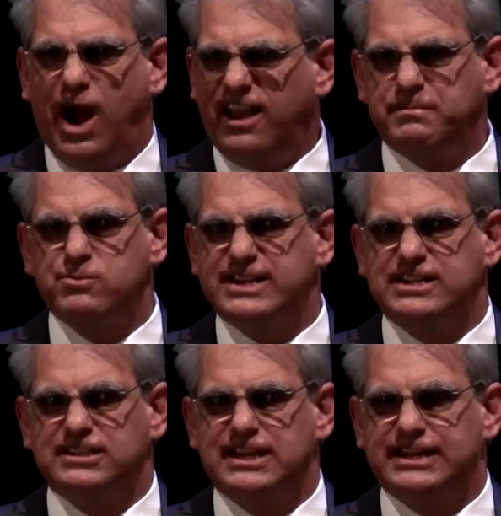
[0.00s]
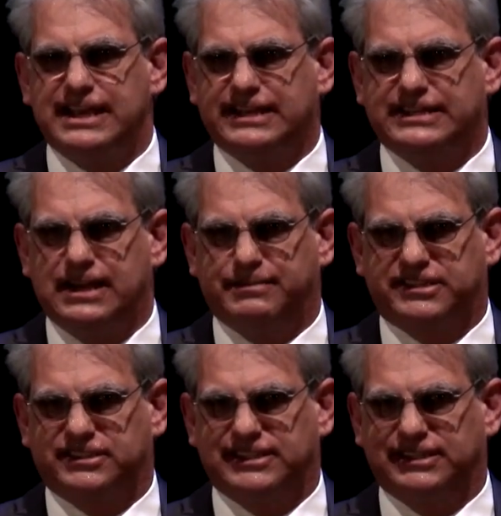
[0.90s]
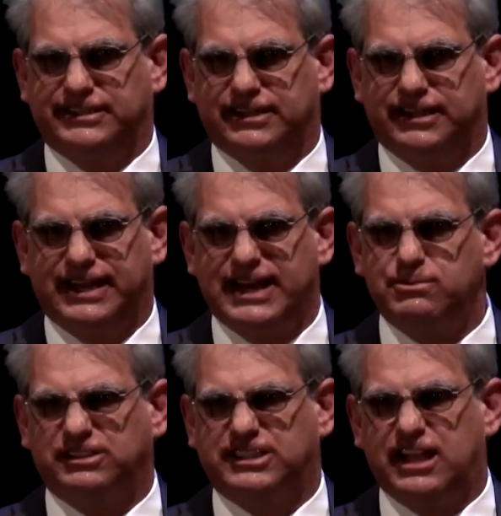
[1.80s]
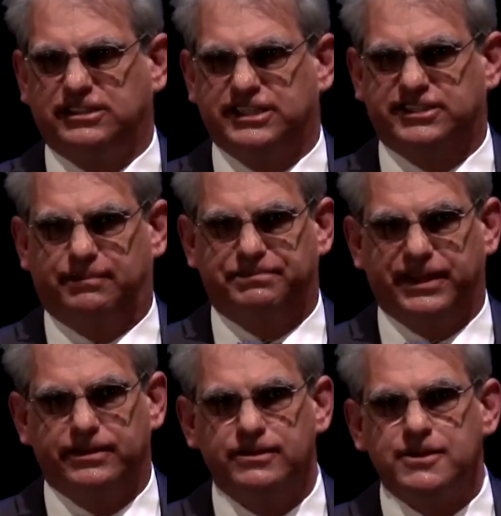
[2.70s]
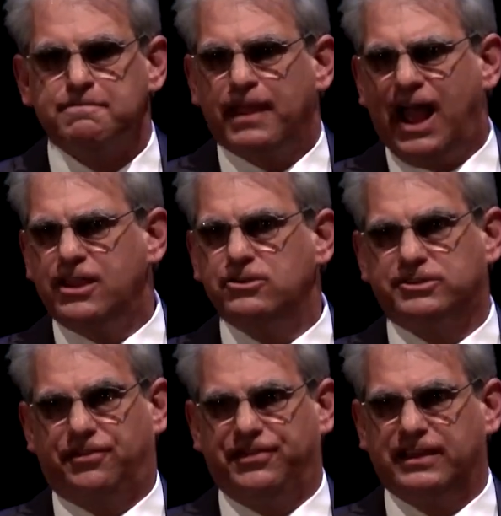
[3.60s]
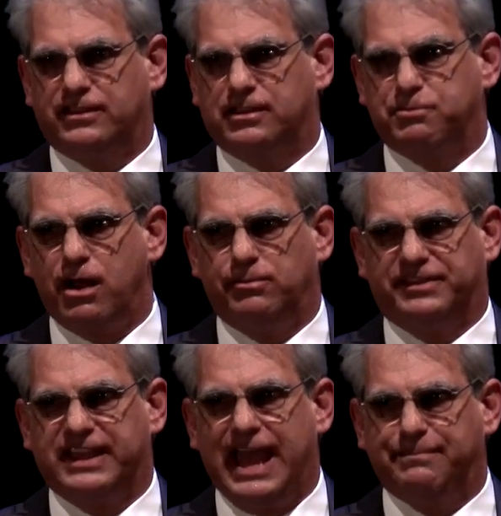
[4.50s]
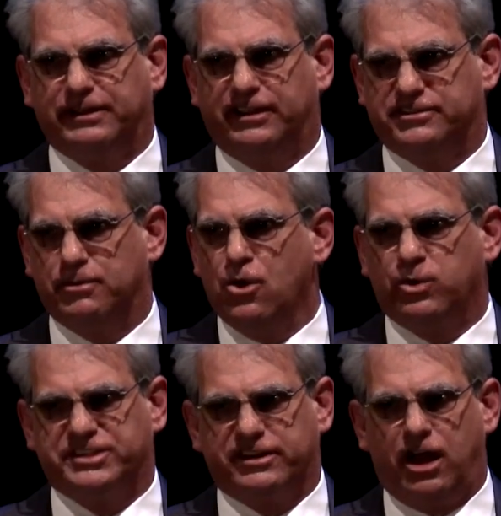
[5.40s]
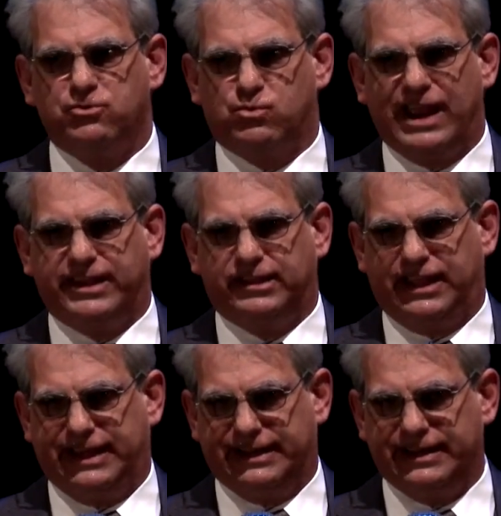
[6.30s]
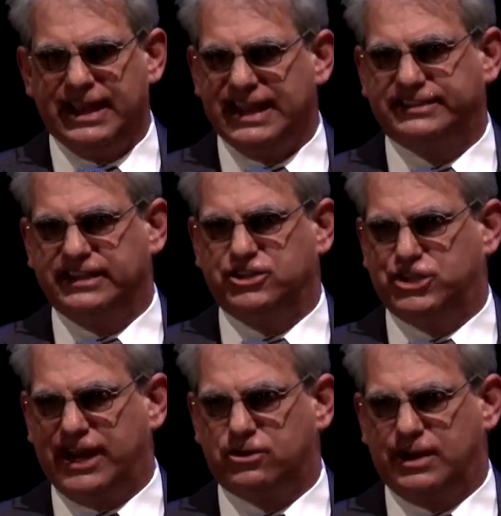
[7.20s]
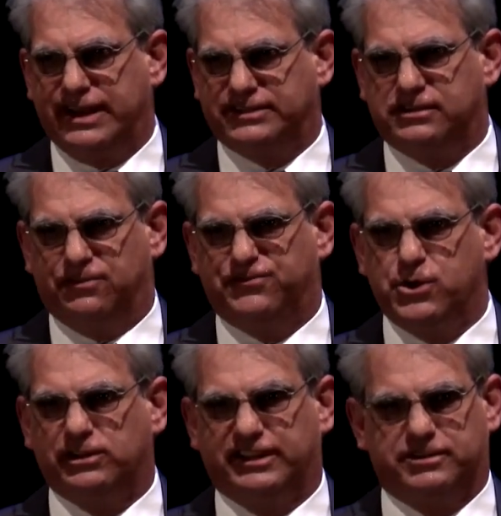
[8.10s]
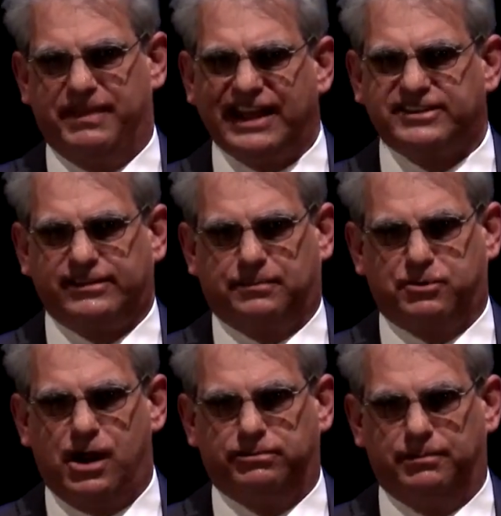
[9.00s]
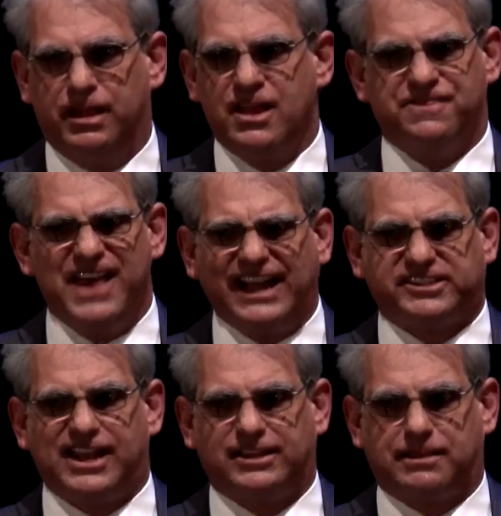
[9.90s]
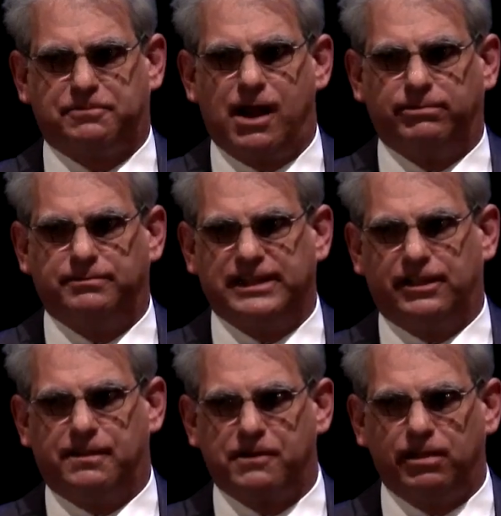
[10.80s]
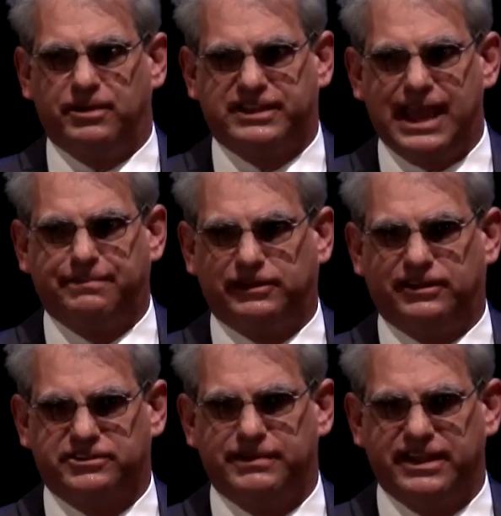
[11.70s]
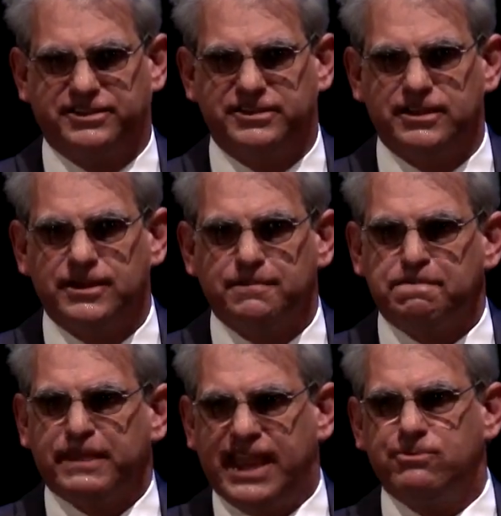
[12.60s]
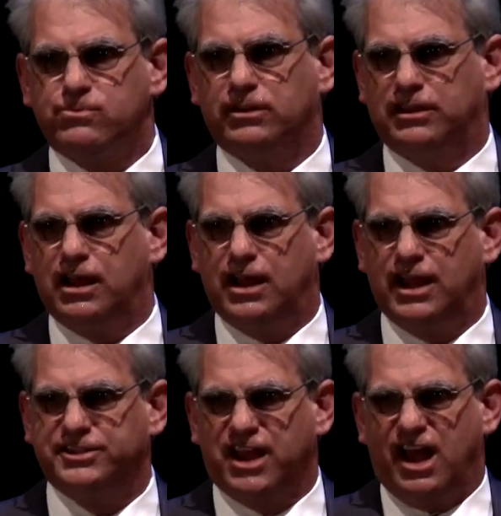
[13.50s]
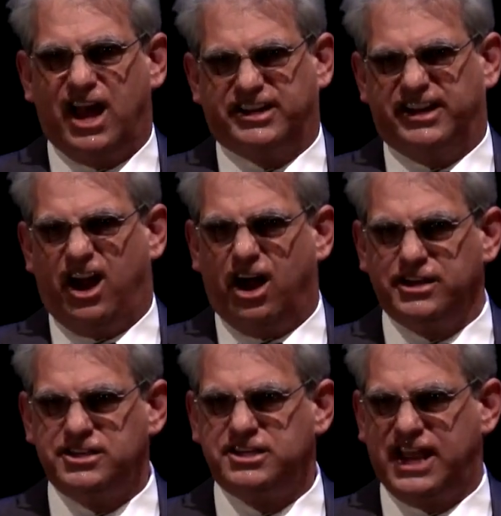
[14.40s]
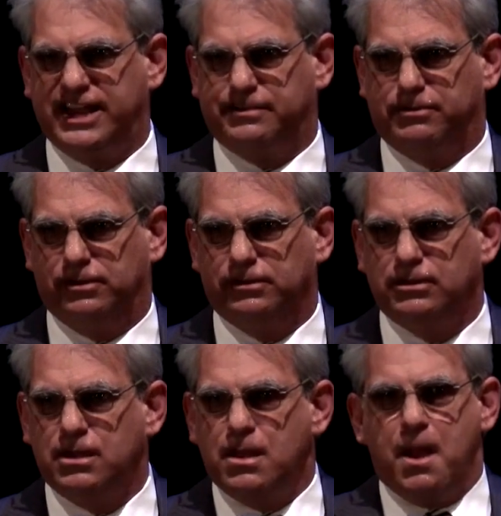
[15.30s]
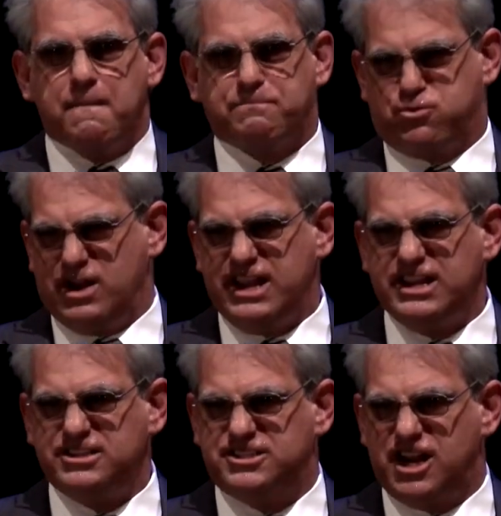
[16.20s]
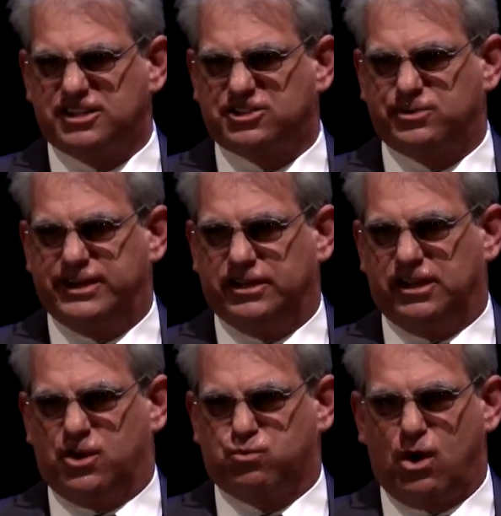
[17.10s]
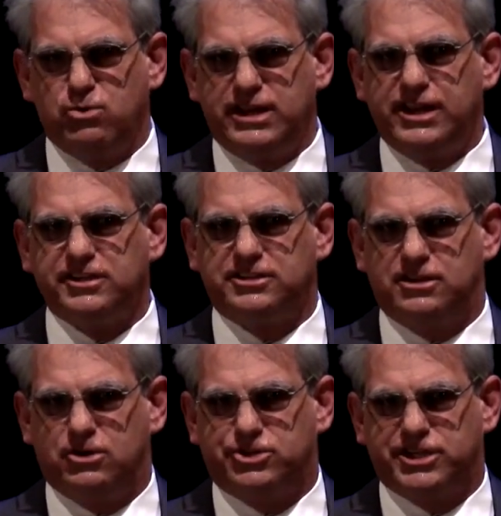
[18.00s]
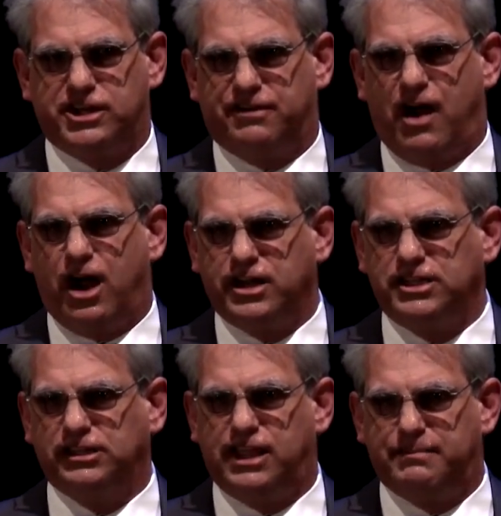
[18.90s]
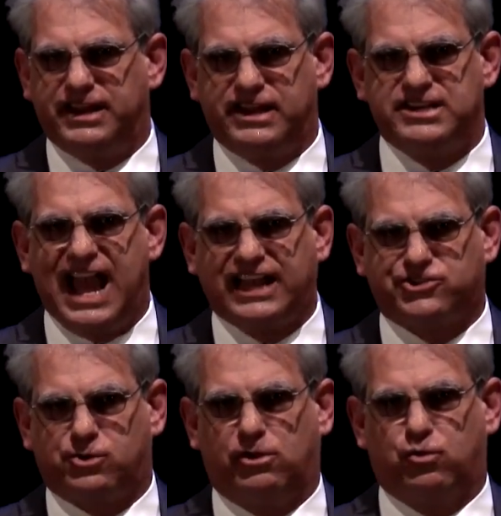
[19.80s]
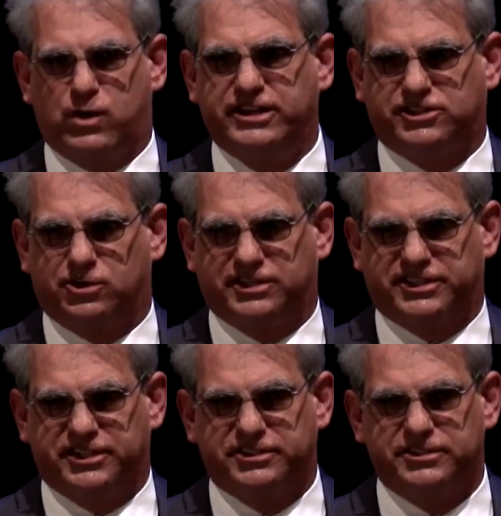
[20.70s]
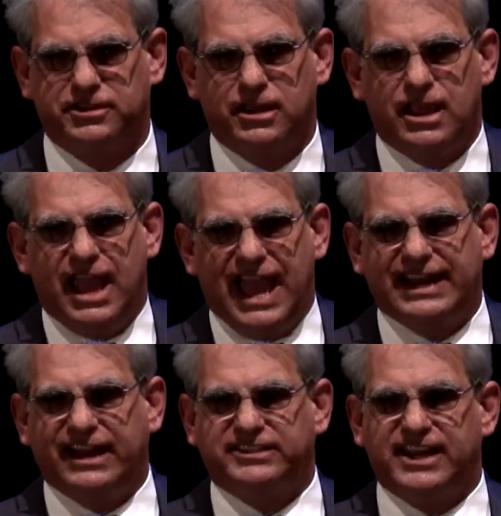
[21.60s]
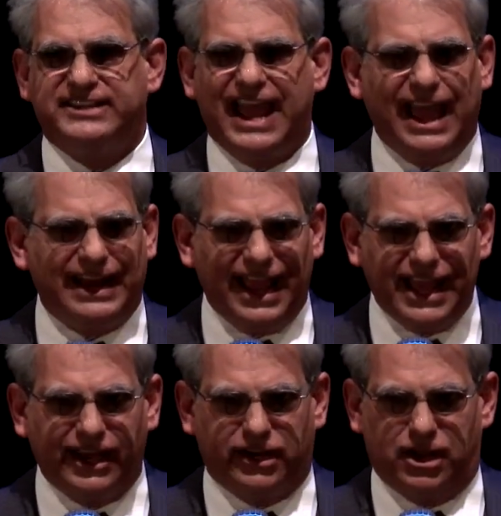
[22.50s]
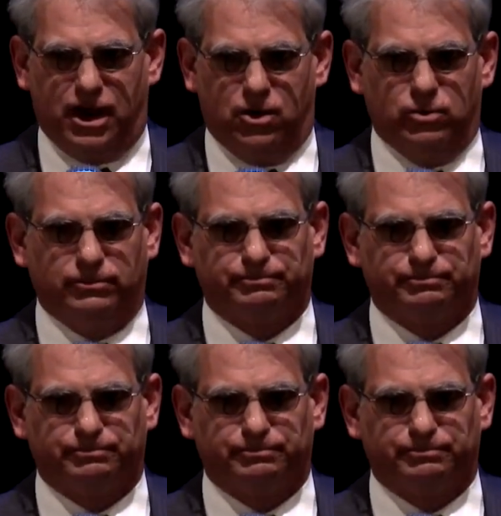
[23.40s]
I have been reading a lot of economics lately, Dylan, and I will tell you something. I used to think that the problem with capitalism was that unregulated, it degenerates into feudalism. That's not the problem. That's not the problem, Dylan. The problem with capitalism is it relies on an untenable, pre-industrial, erroneous notion of unlimited natural resources. And I said, Dad, I gotta go.